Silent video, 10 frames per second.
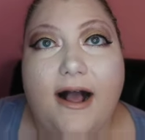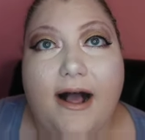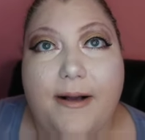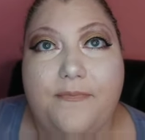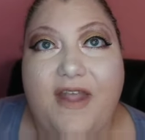
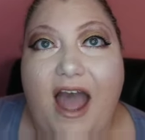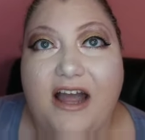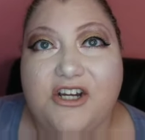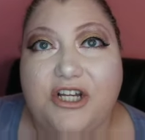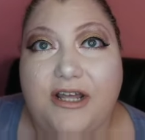
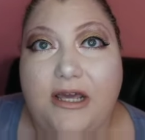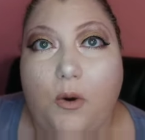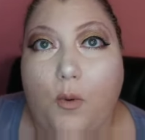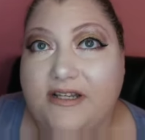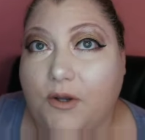actually
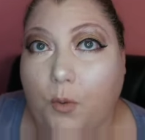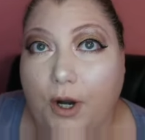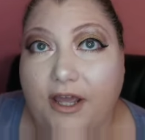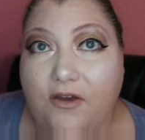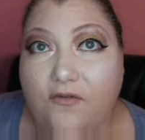wasn't
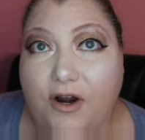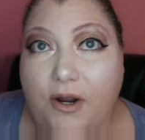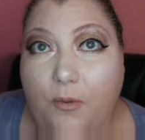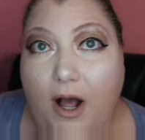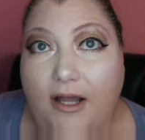working
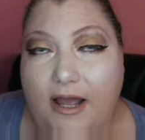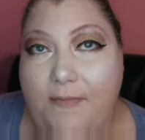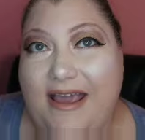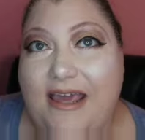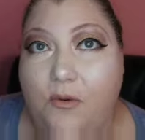very well. Like,
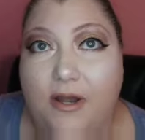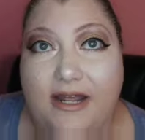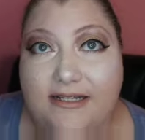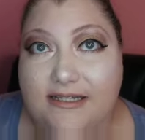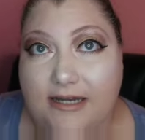my key would
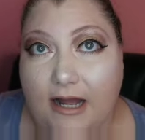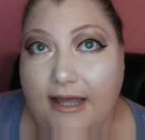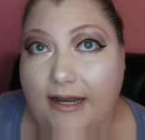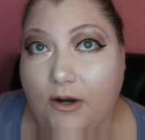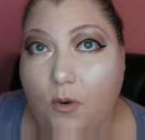get stuck
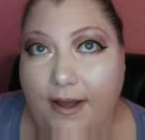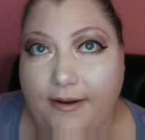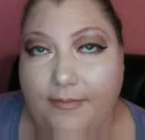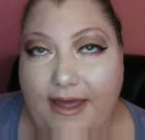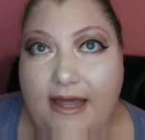in it quite
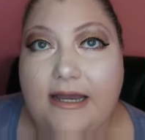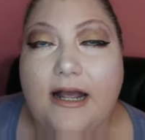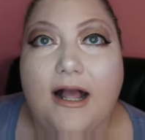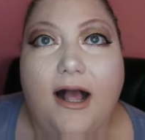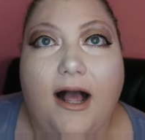a bit,
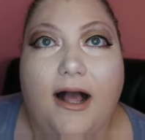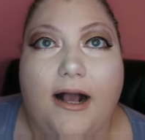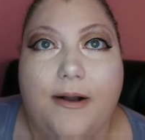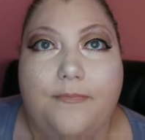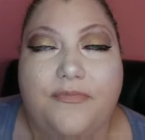
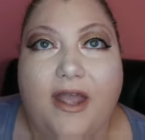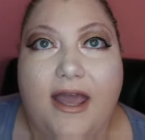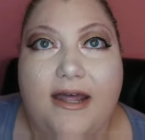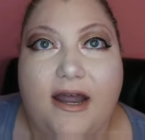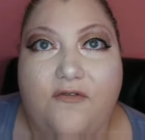
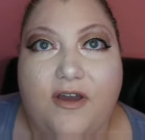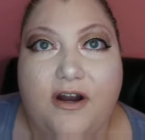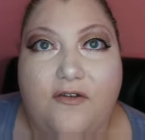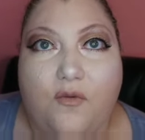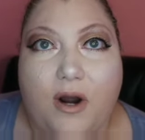and I
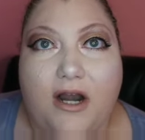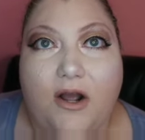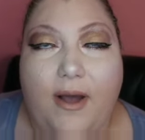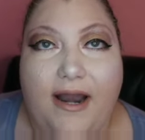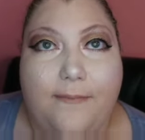figured if we're gonna
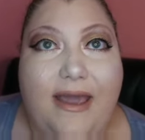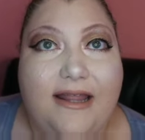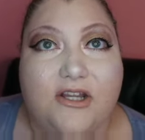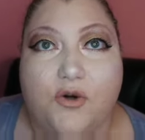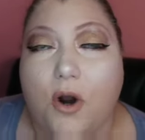go ahead and
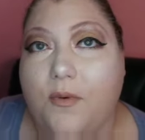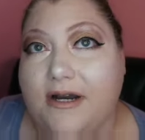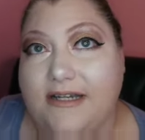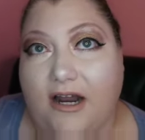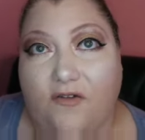paint the door and we're
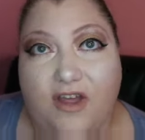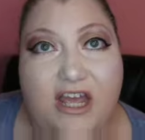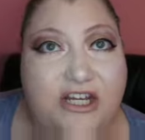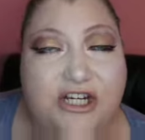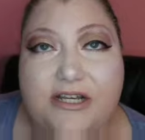gonna take off the
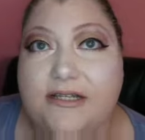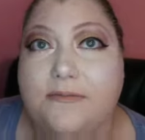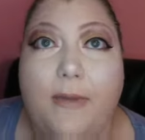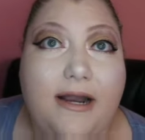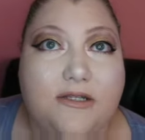hinges,
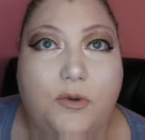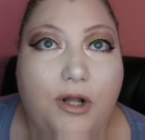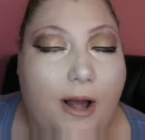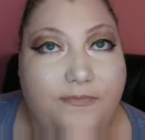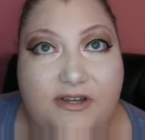might as
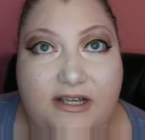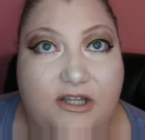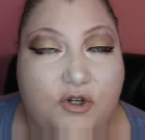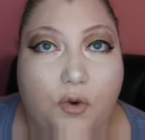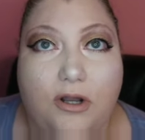well update
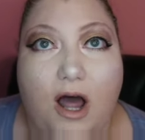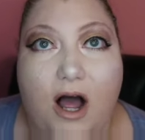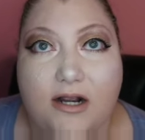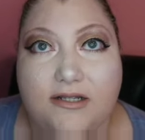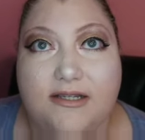the door
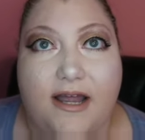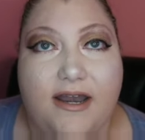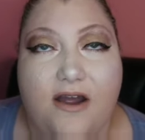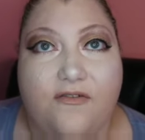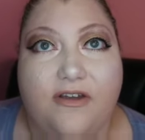locks
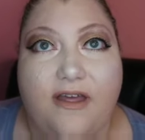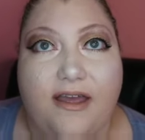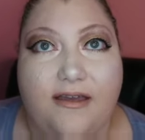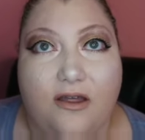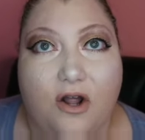and
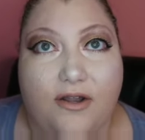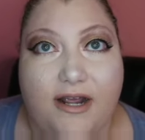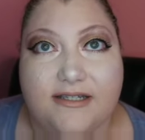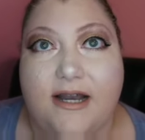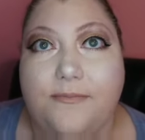everything, get all
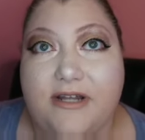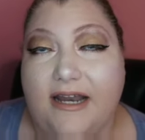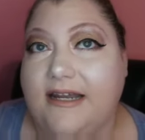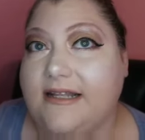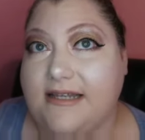nice and
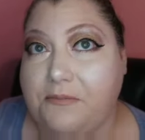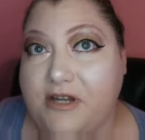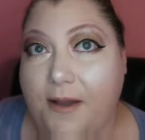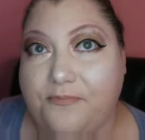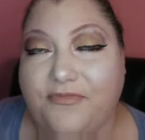updated at the same
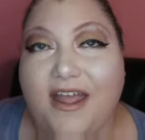time.